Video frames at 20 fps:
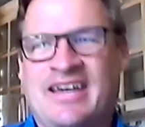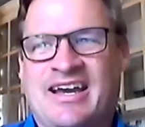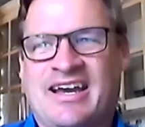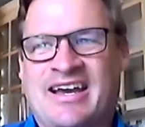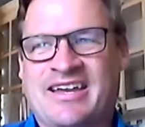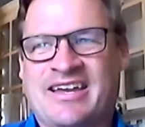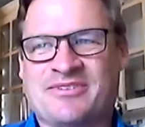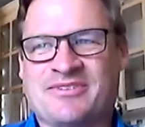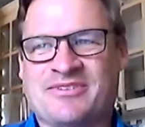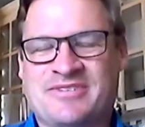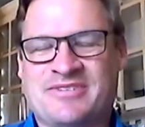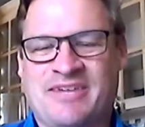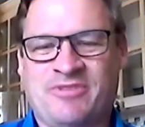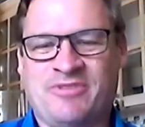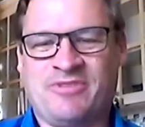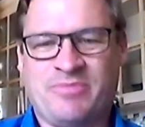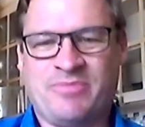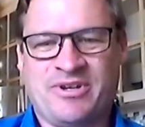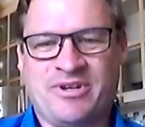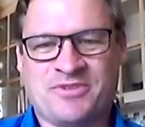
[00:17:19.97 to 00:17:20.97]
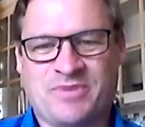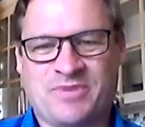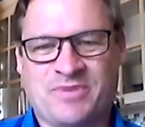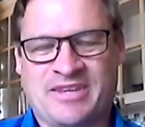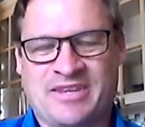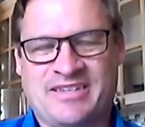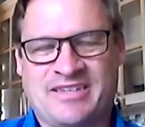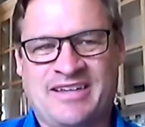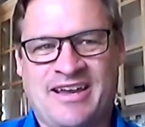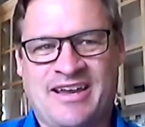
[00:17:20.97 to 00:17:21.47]
it was definitely bittersweet
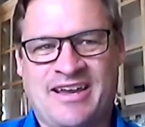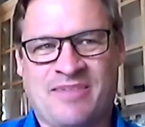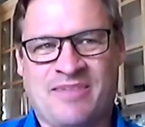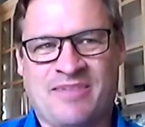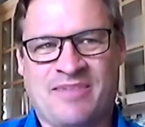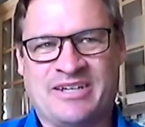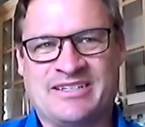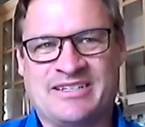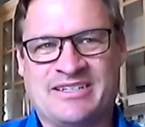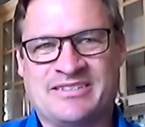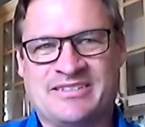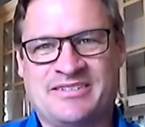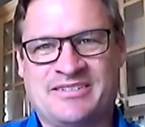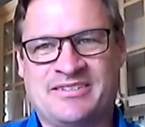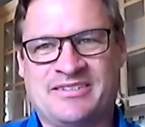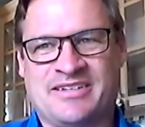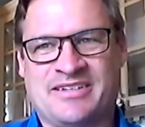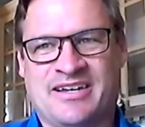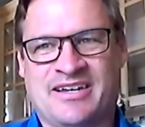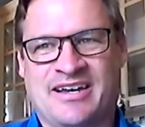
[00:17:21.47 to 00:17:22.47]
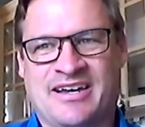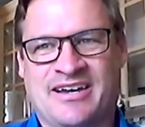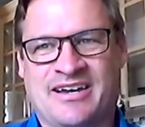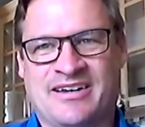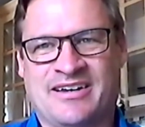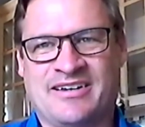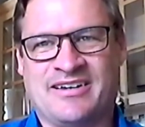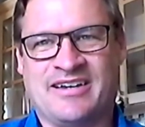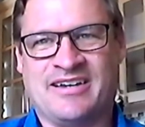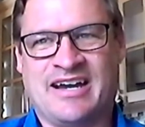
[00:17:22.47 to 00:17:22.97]
at the time, because
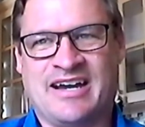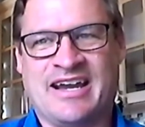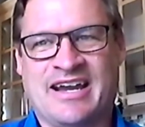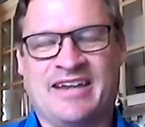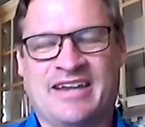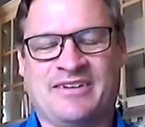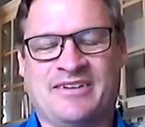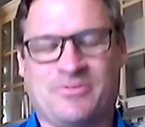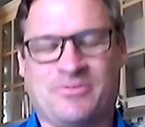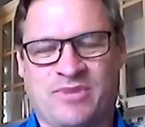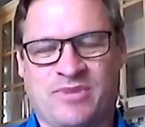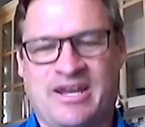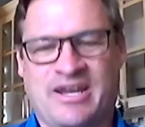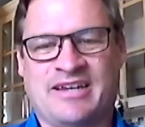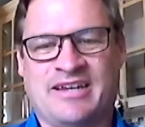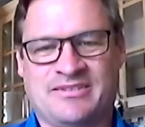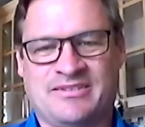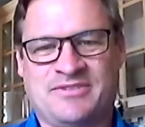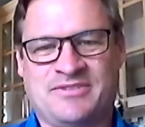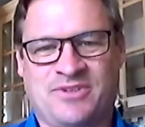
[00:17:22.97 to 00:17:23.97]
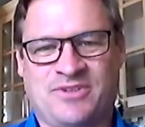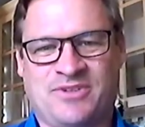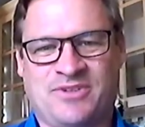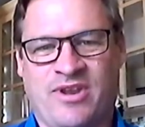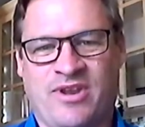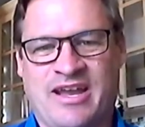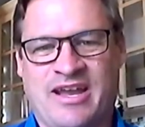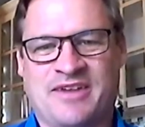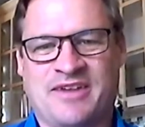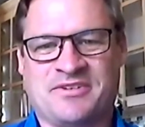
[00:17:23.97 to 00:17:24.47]
when I
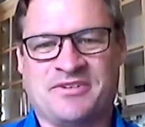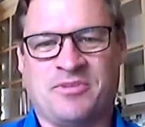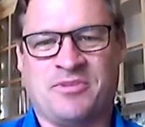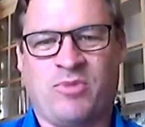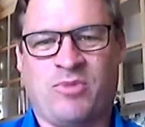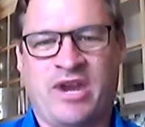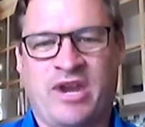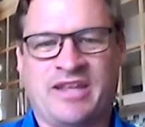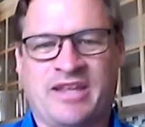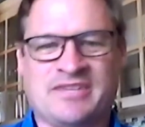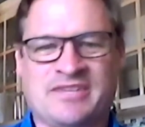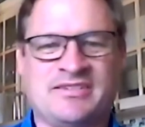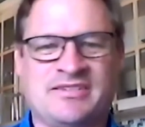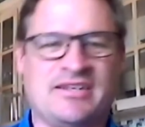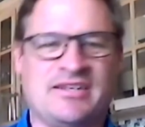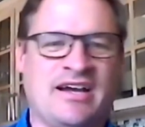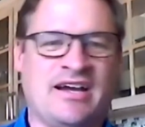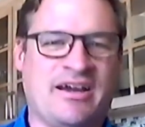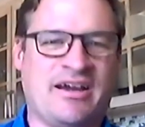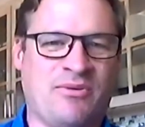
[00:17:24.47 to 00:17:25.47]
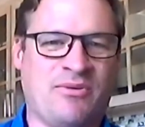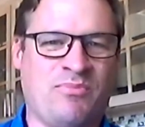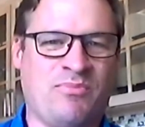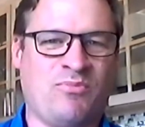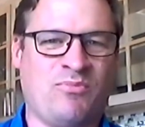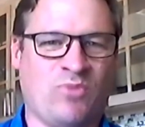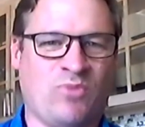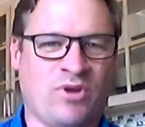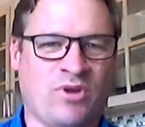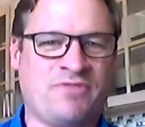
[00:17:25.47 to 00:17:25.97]
started out as an apprentice, I
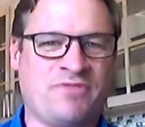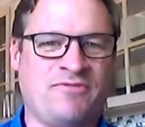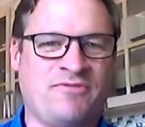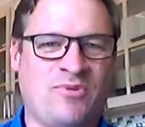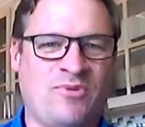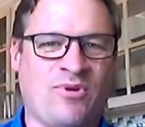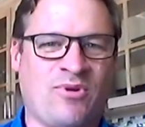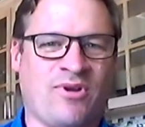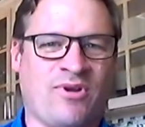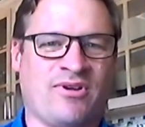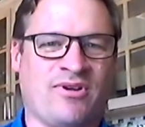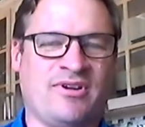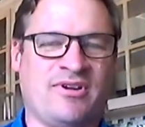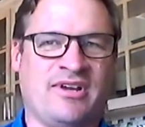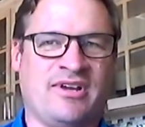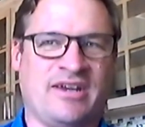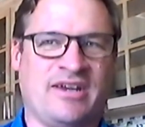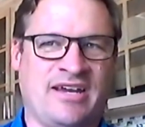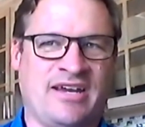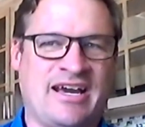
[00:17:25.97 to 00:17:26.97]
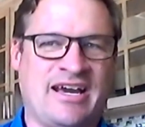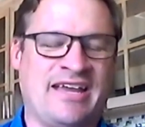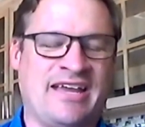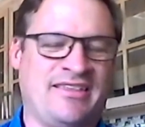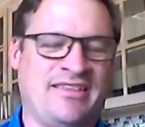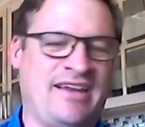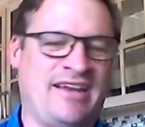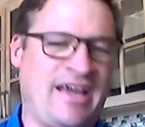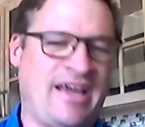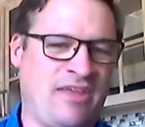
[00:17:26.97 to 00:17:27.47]
worked for a guy
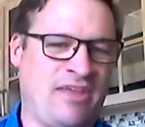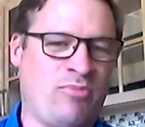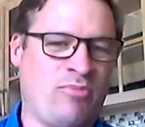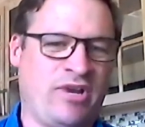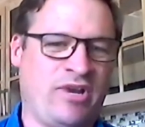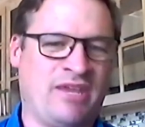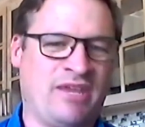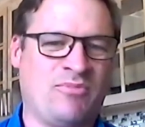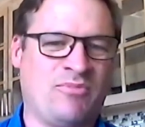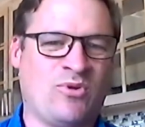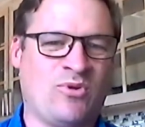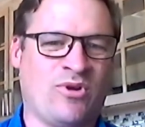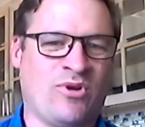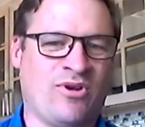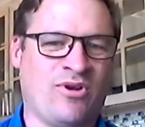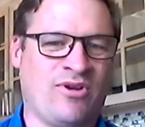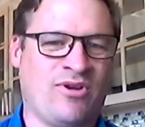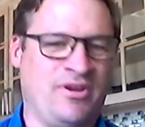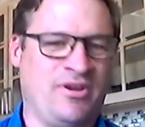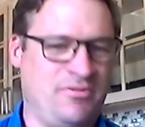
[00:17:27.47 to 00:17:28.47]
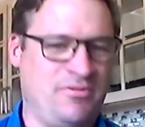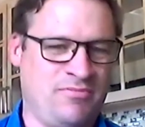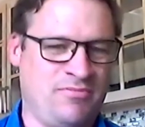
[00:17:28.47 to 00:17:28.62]
that had a brick and mortar and